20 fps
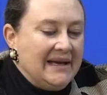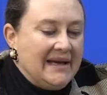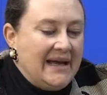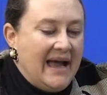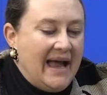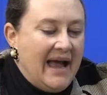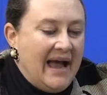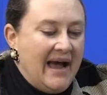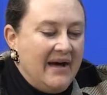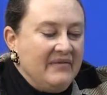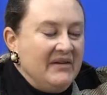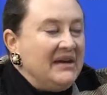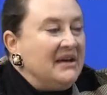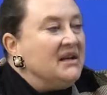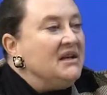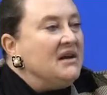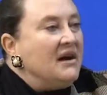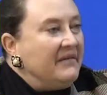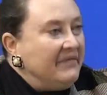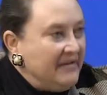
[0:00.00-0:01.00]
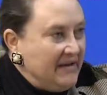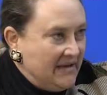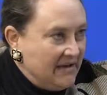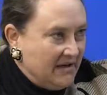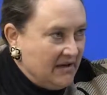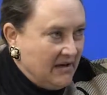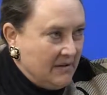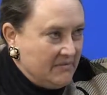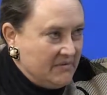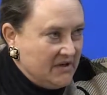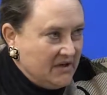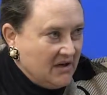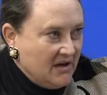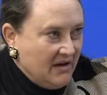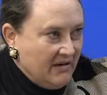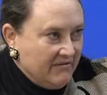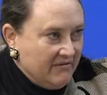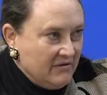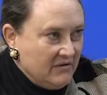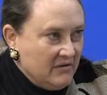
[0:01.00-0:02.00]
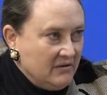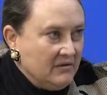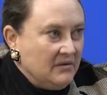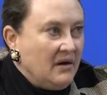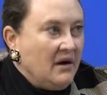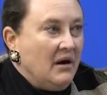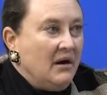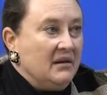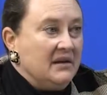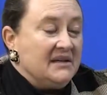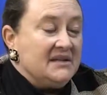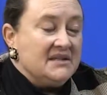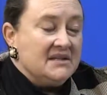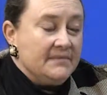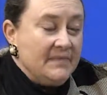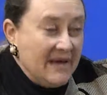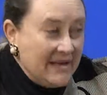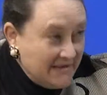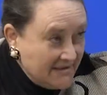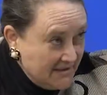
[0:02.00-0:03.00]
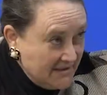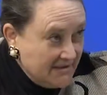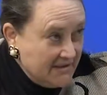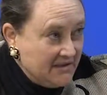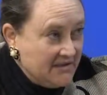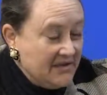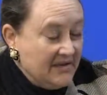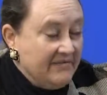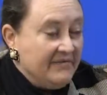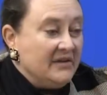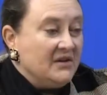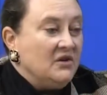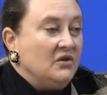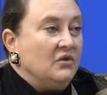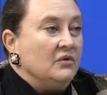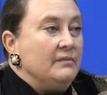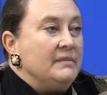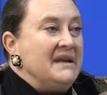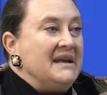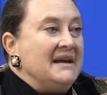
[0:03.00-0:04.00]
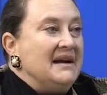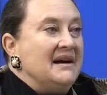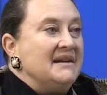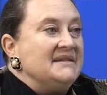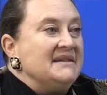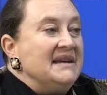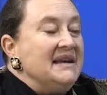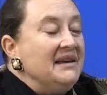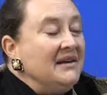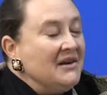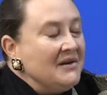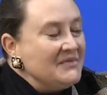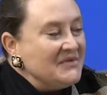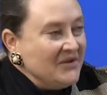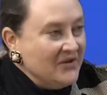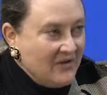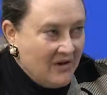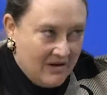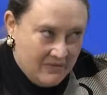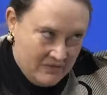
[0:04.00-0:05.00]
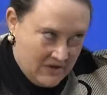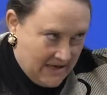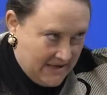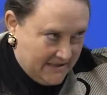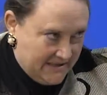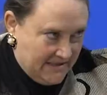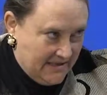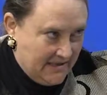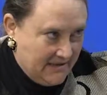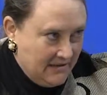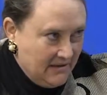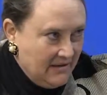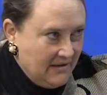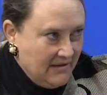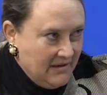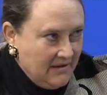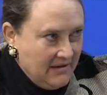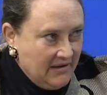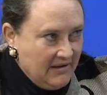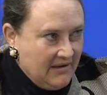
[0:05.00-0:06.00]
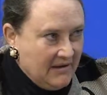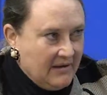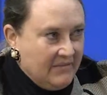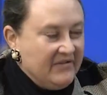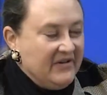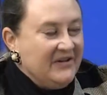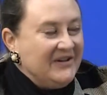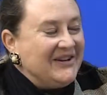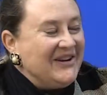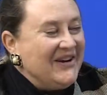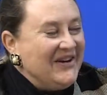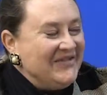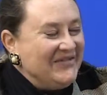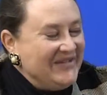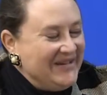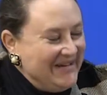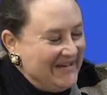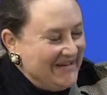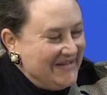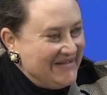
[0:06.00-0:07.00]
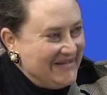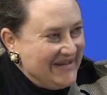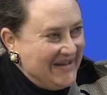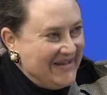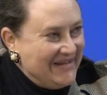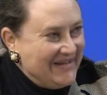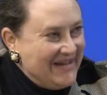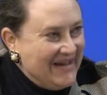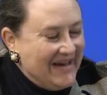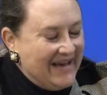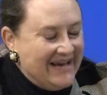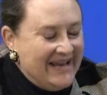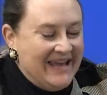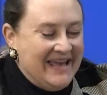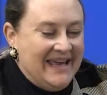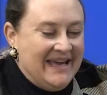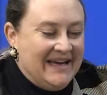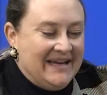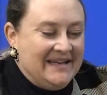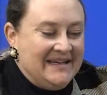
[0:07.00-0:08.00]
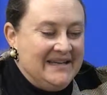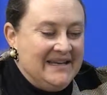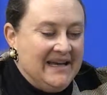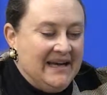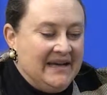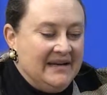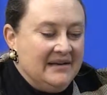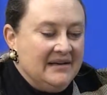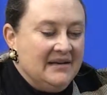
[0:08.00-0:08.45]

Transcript: having enough income to cover all expenses is difficult because incomes are not rising, and I'm very confident in saying that, and yet